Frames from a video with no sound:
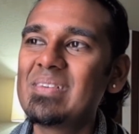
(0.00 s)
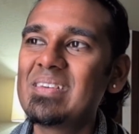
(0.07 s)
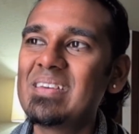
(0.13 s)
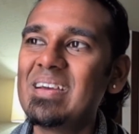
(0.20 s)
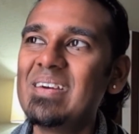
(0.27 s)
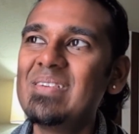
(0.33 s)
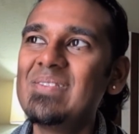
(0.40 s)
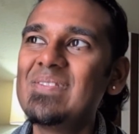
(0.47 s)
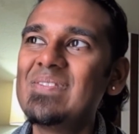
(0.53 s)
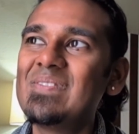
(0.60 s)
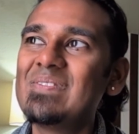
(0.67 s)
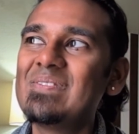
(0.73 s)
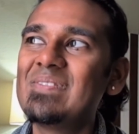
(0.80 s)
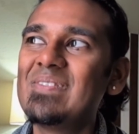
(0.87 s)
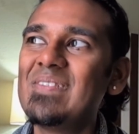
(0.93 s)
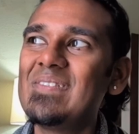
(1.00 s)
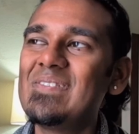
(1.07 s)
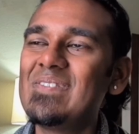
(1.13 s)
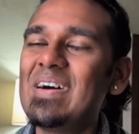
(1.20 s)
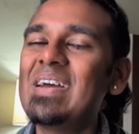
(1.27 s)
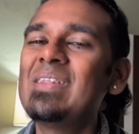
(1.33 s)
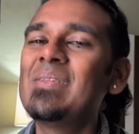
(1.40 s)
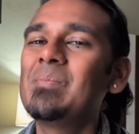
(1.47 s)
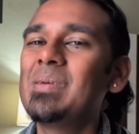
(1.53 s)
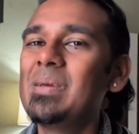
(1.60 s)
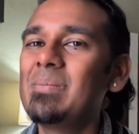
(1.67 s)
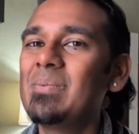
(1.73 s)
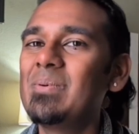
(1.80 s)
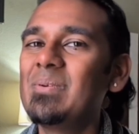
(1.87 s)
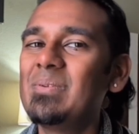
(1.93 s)
kind of find the
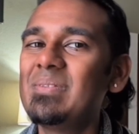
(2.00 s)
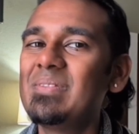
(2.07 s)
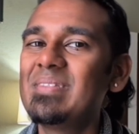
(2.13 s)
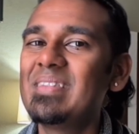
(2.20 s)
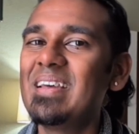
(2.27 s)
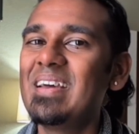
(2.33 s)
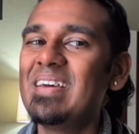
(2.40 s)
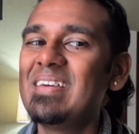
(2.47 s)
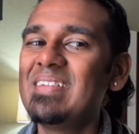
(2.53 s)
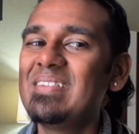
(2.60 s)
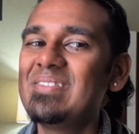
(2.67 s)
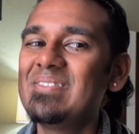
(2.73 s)
people that